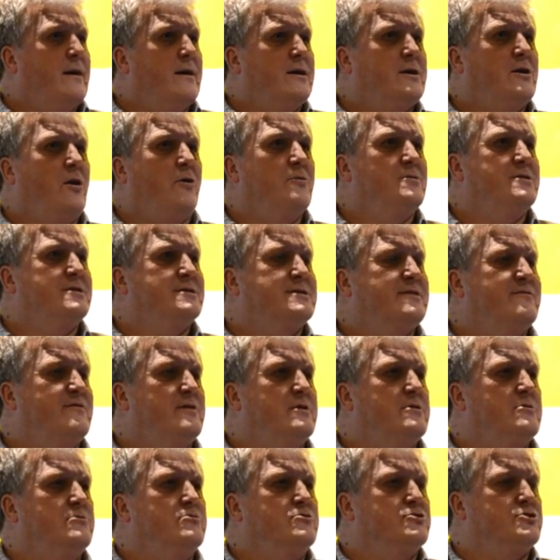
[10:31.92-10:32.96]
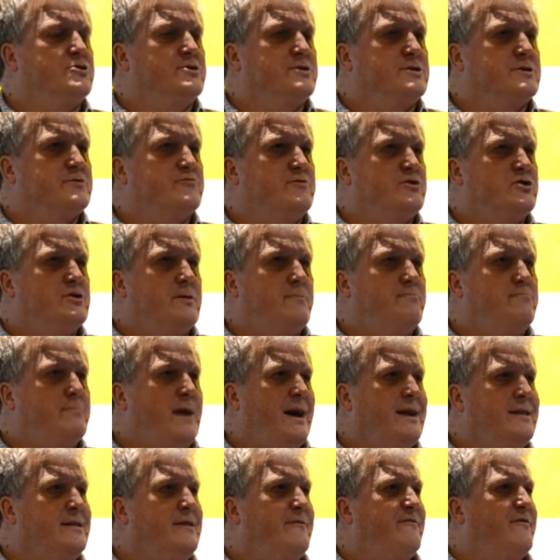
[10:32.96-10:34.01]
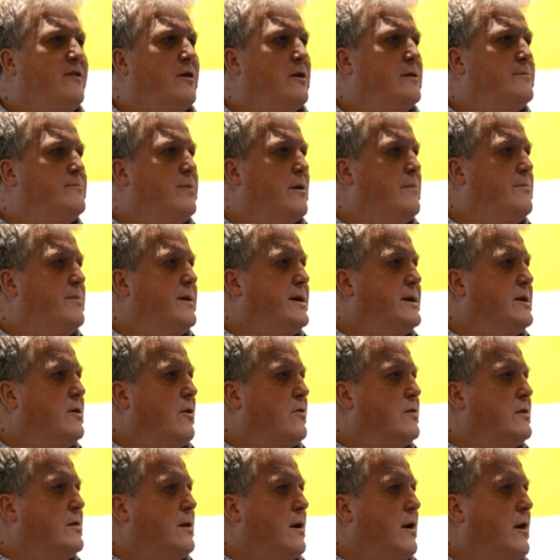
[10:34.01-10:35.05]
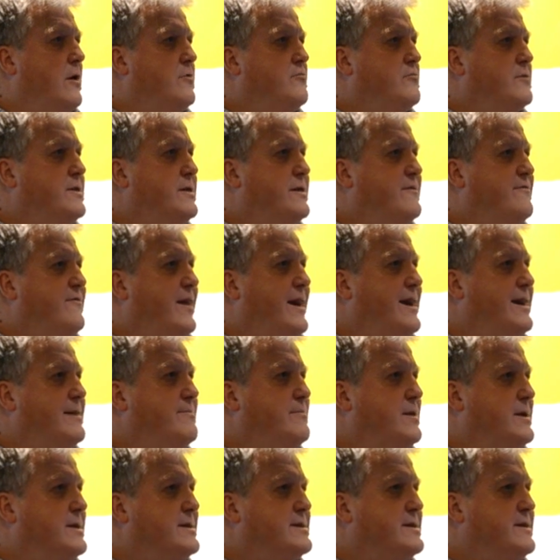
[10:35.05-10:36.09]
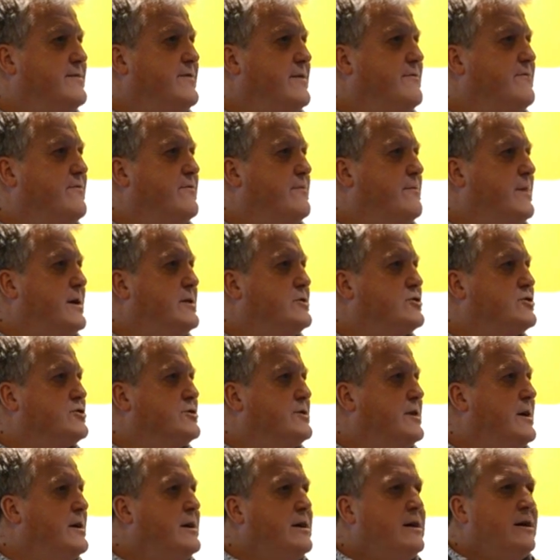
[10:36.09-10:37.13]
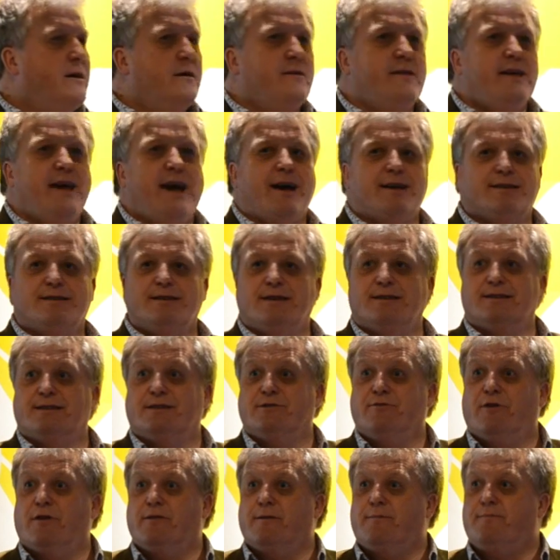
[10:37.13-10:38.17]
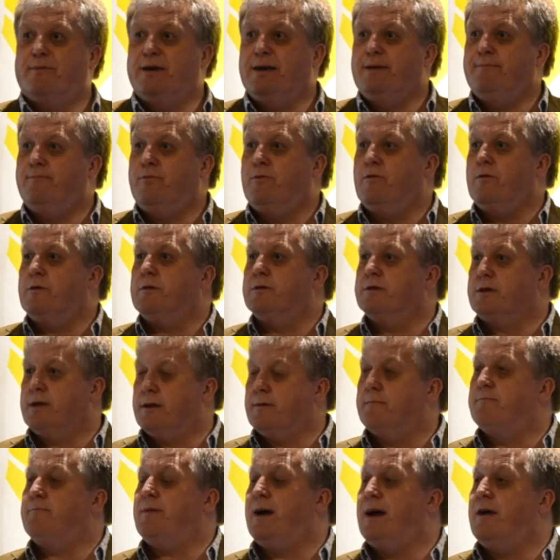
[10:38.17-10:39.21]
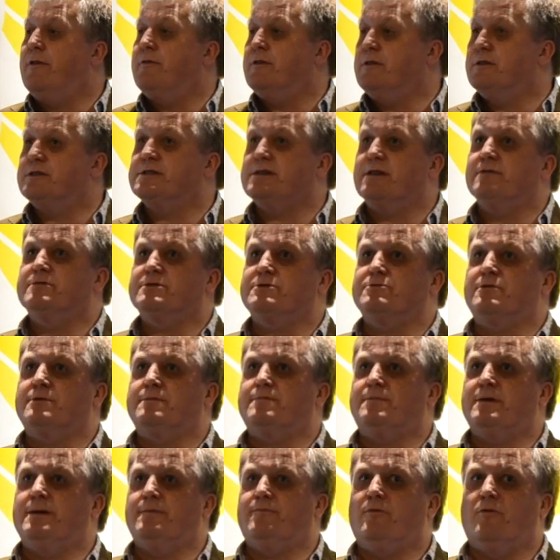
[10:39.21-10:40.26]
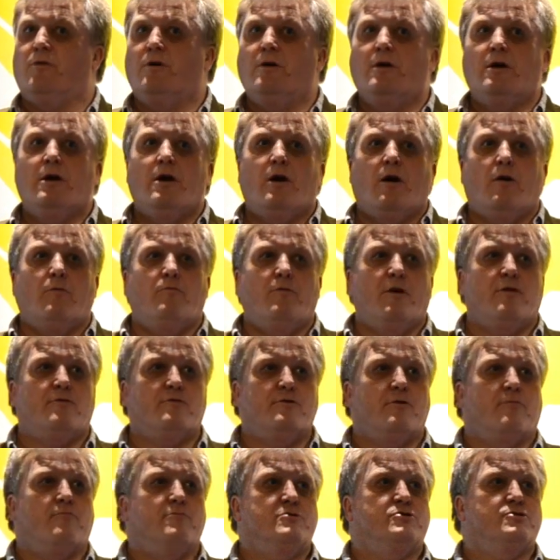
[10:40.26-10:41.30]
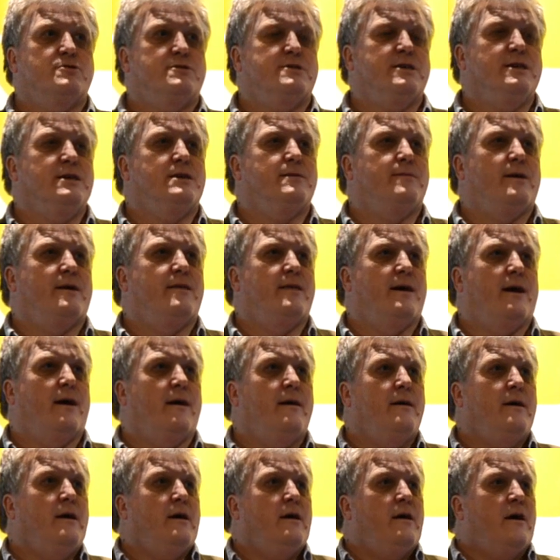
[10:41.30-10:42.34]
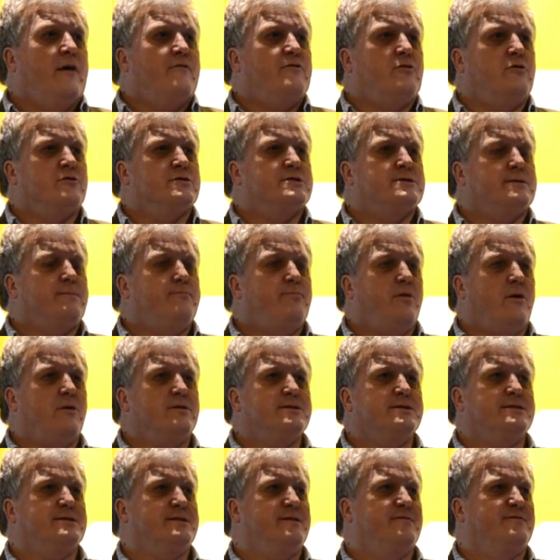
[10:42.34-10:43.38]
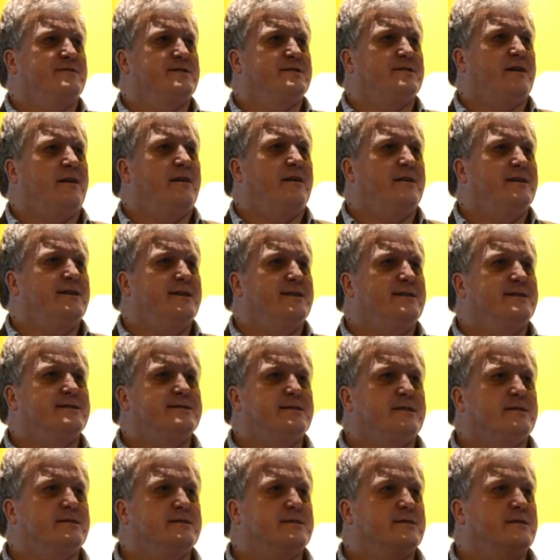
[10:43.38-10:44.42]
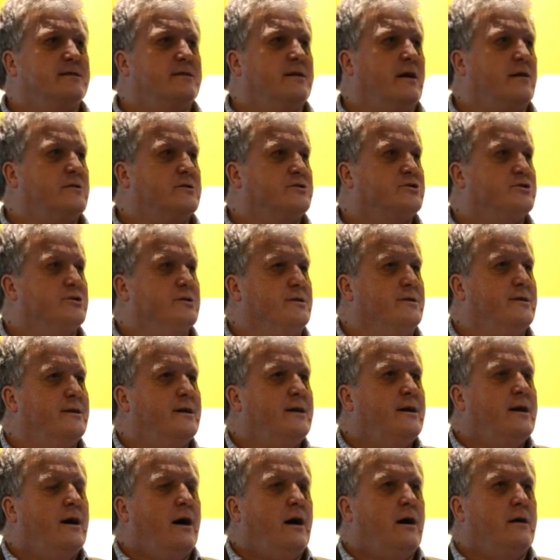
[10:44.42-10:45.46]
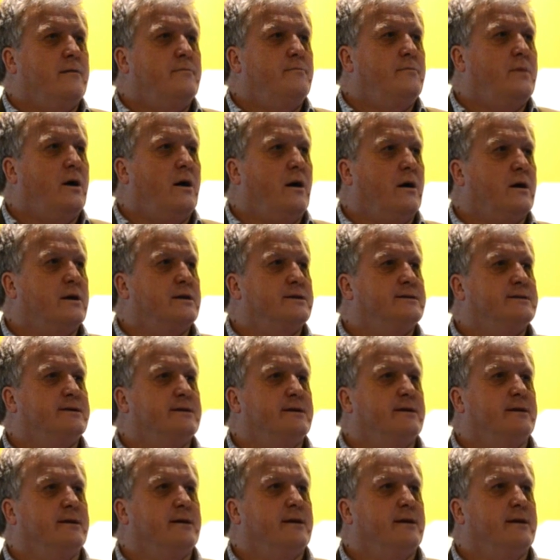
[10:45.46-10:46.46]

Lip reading: cognitive illusions which are magnified by being online with the availability of information and the access to other people and comparing yourselves to other people, and whether or not we should think about that. Of course, the positive side is seduction and marketing.